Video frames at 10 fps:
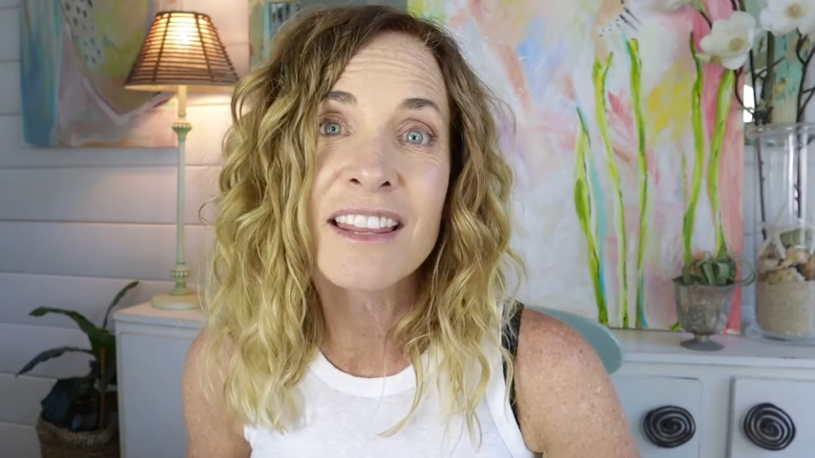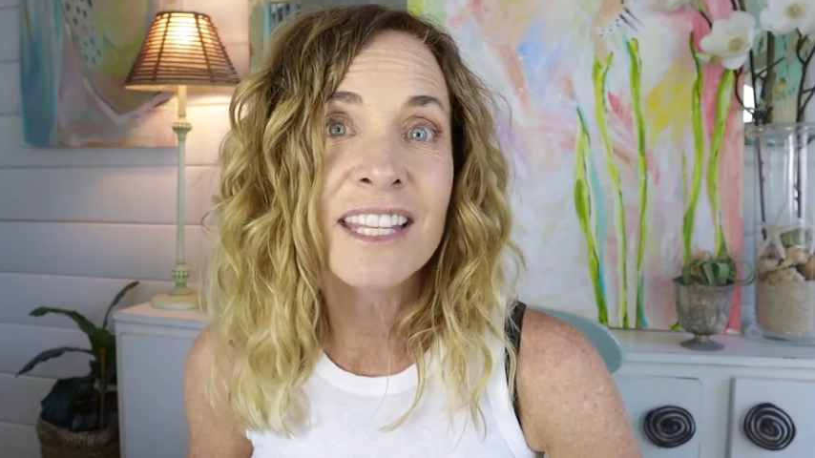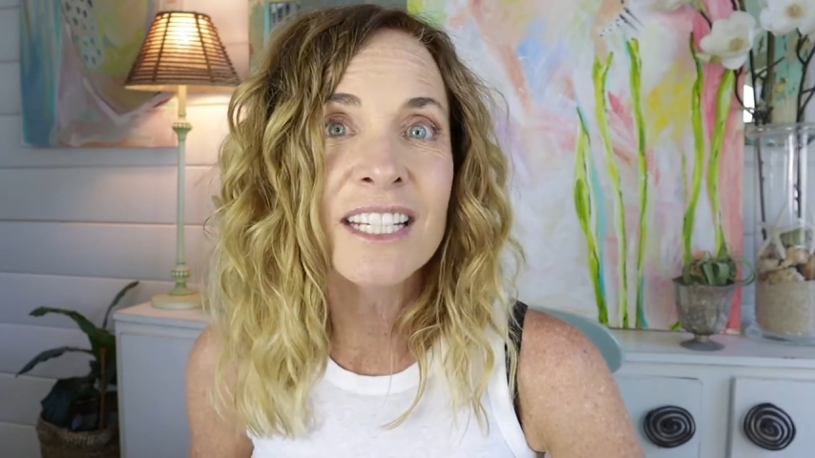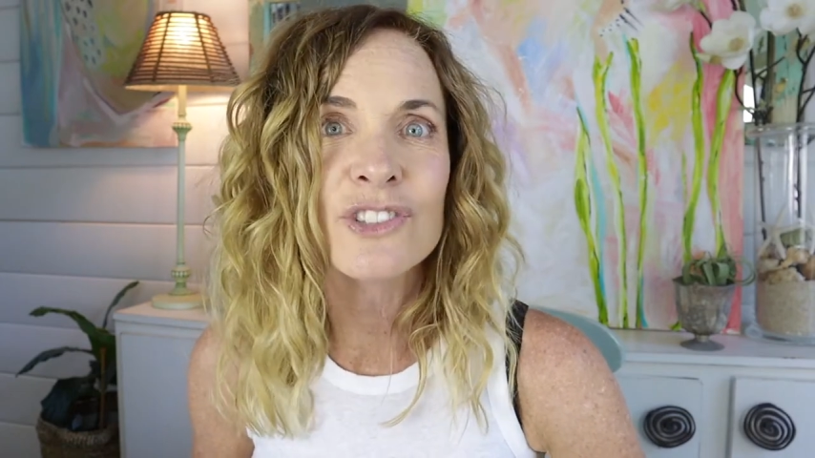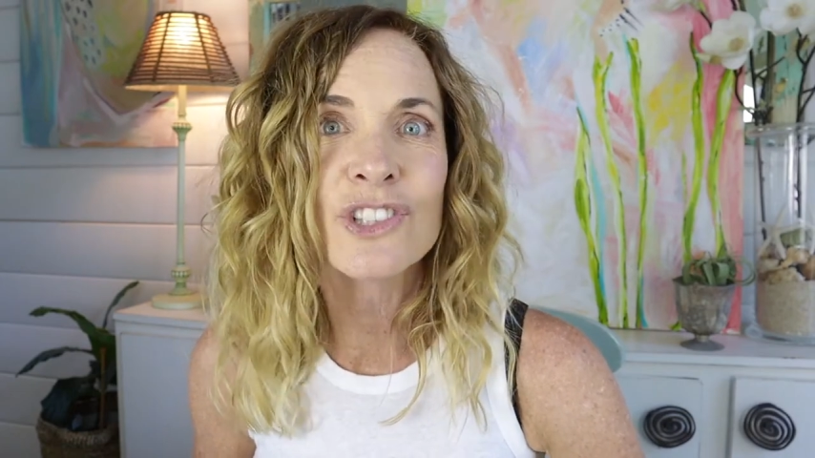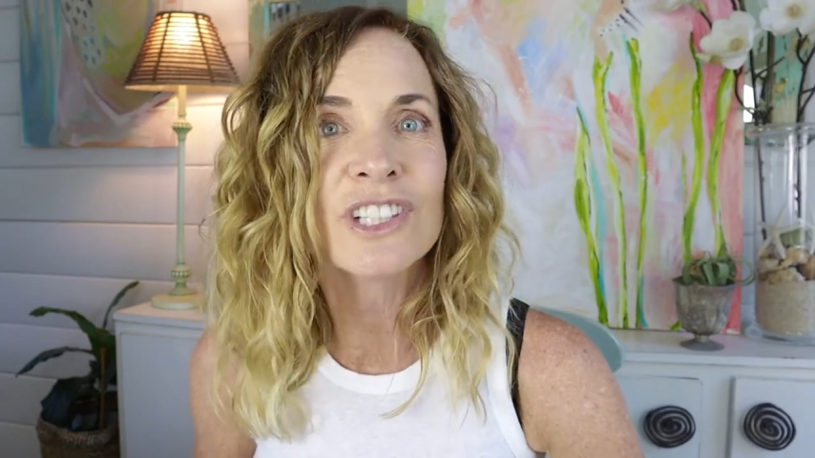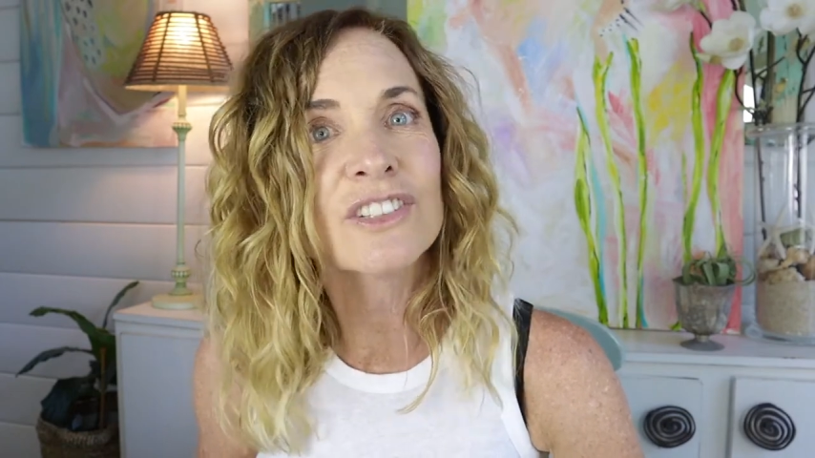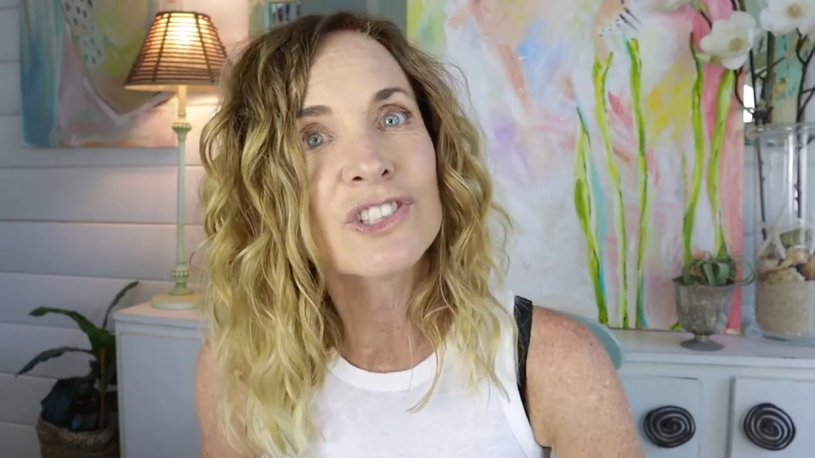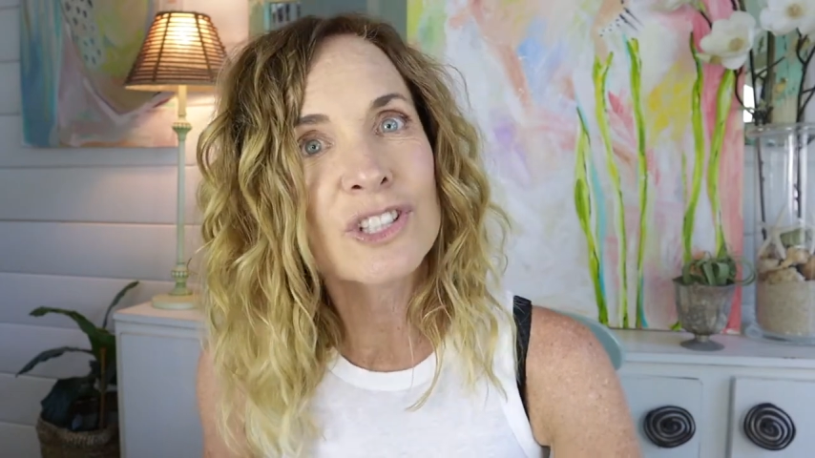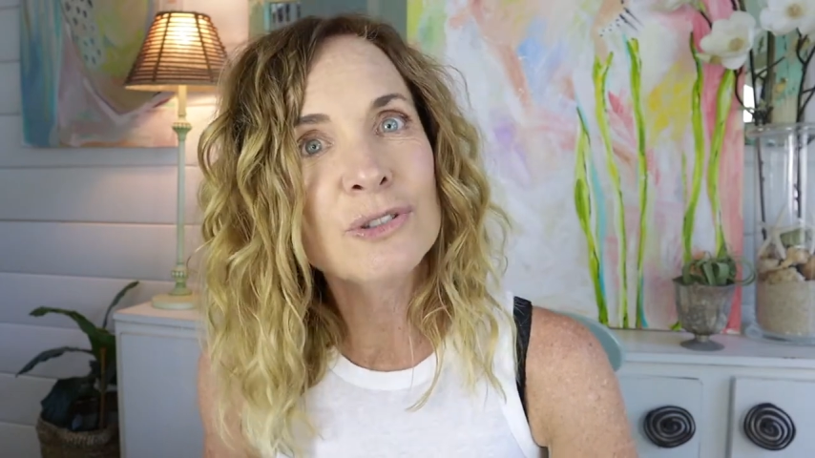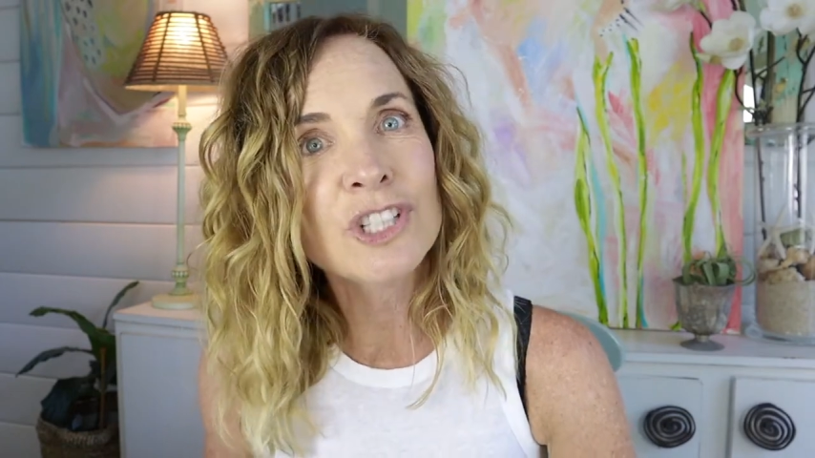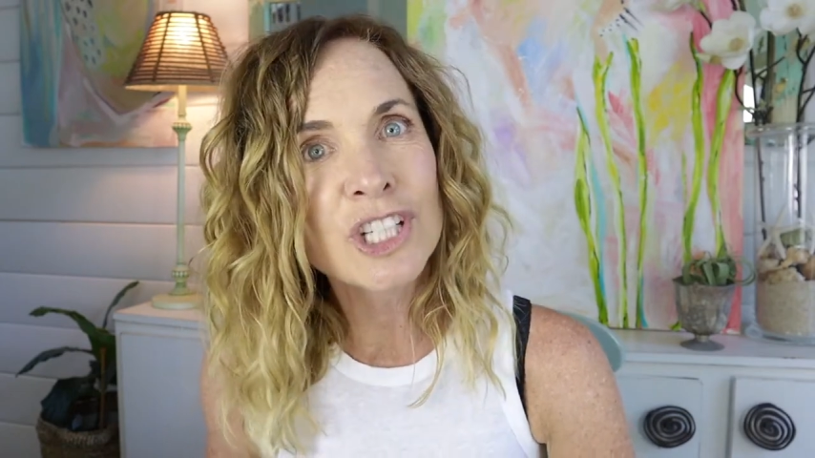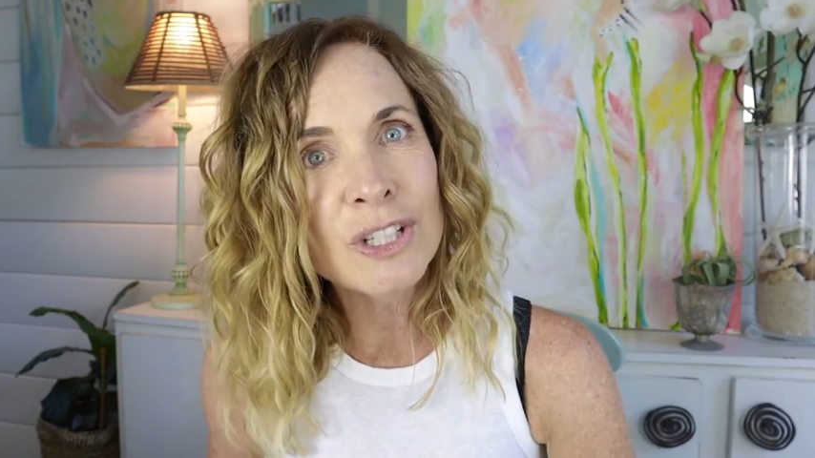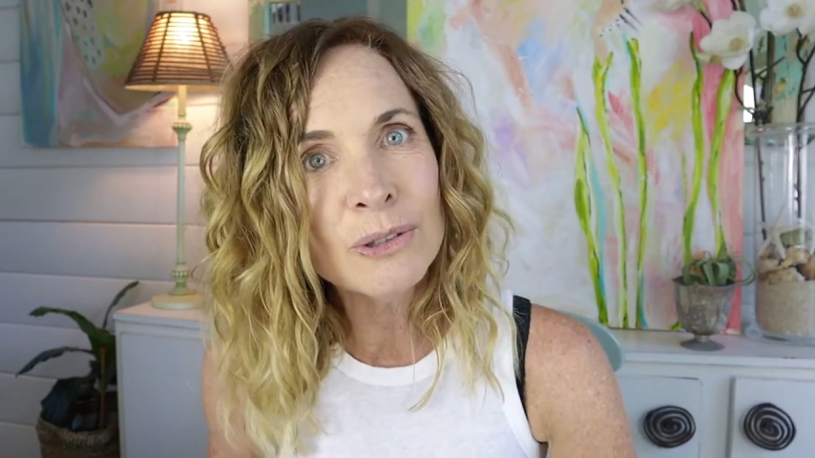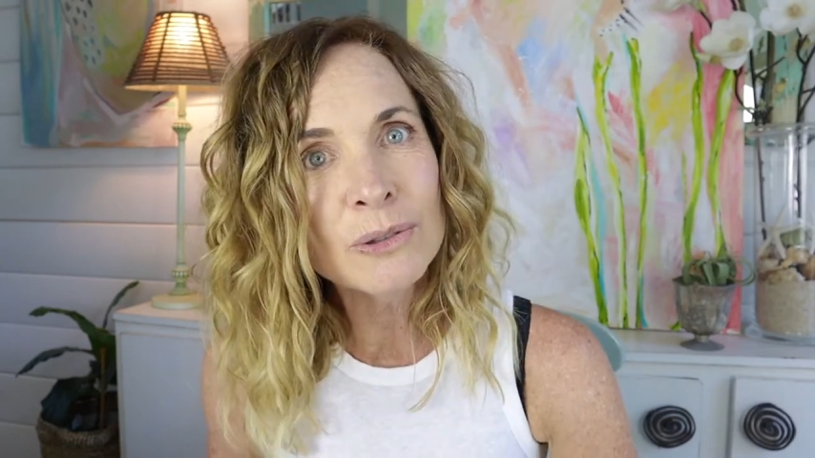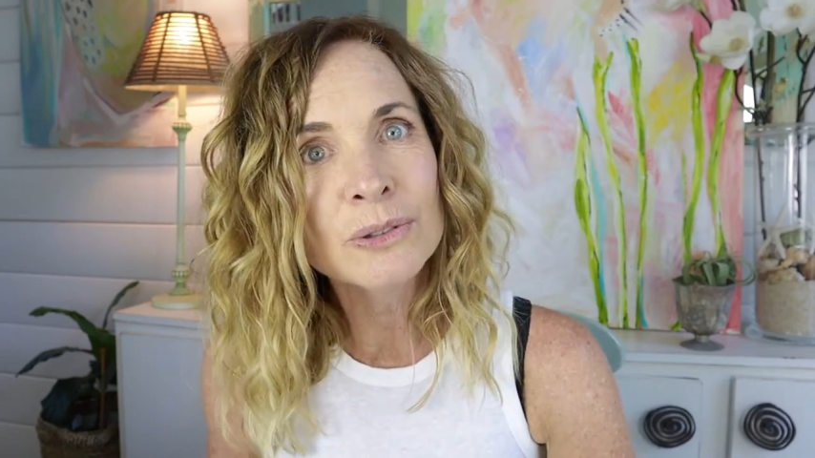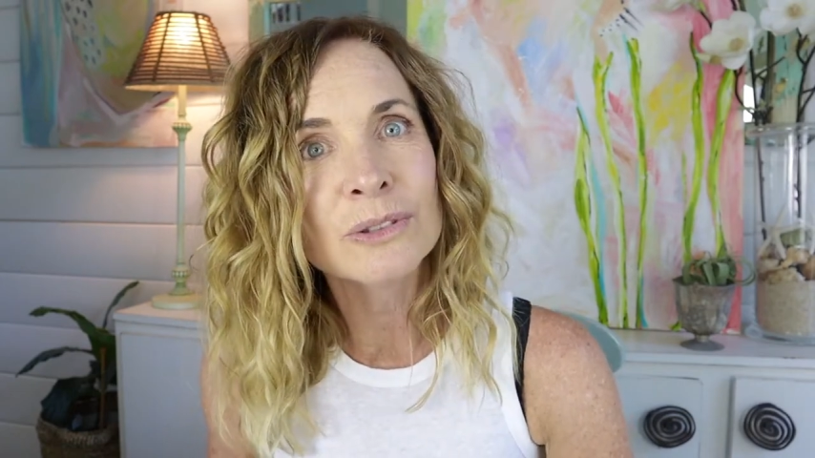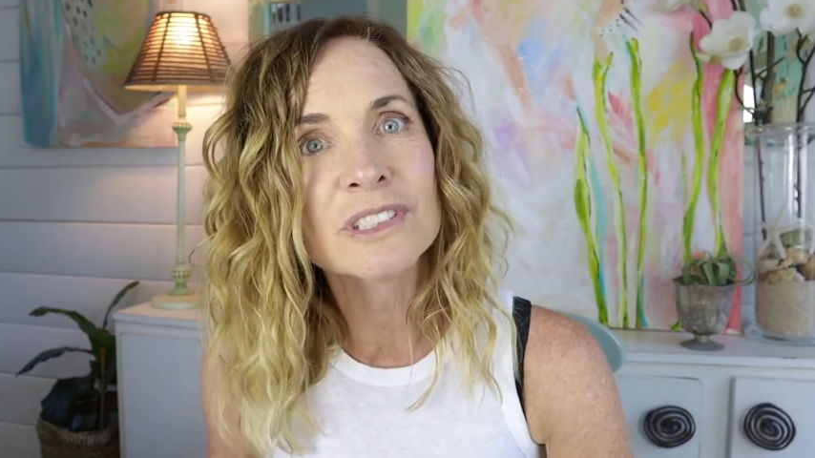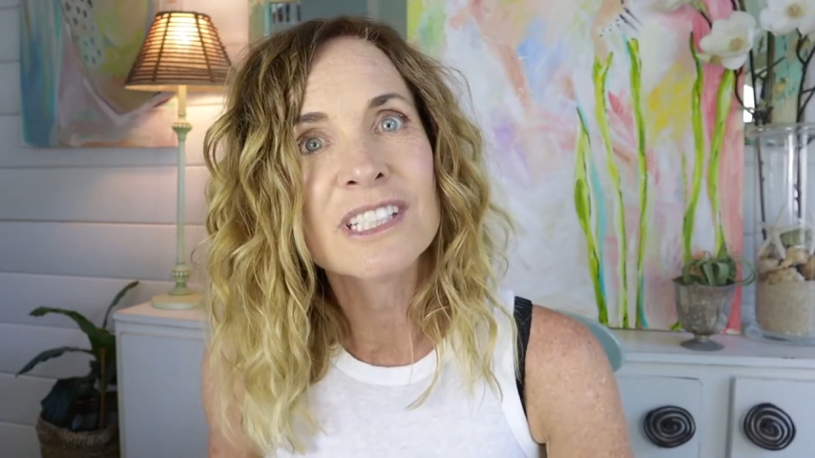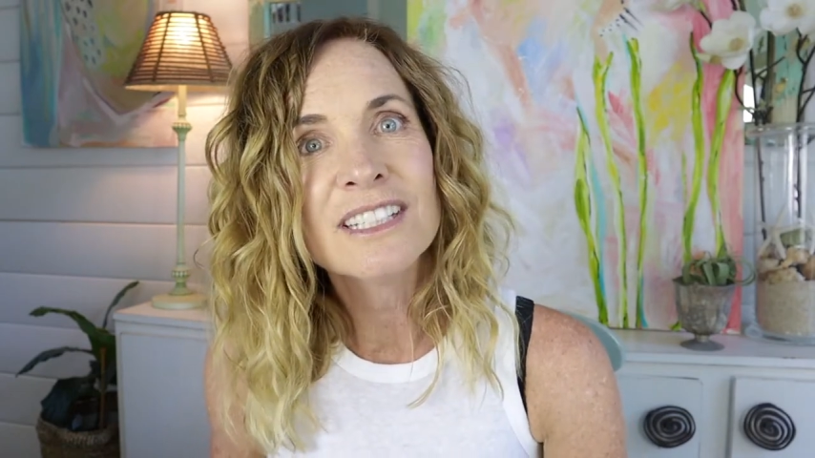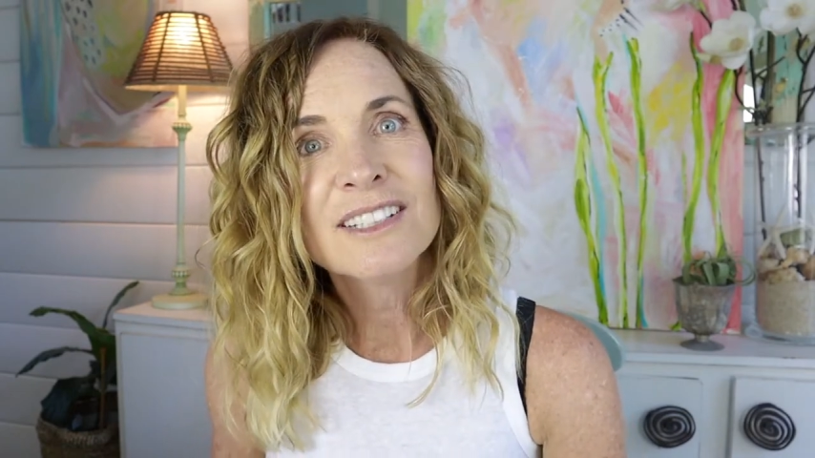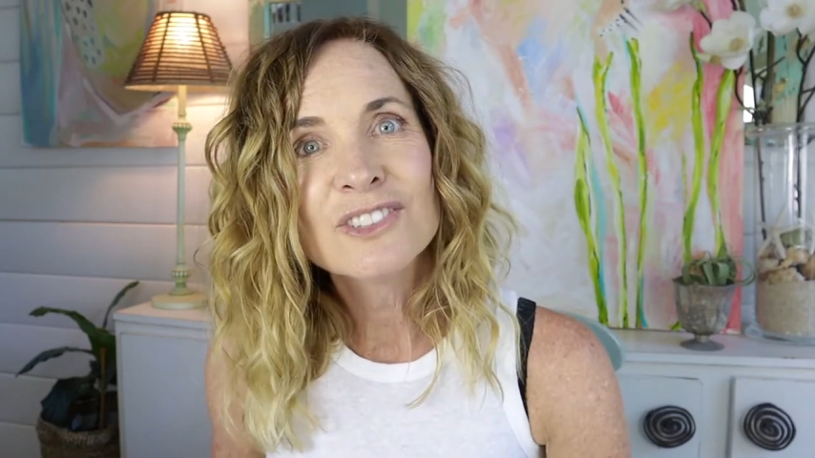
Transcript: I think it turned out so cute,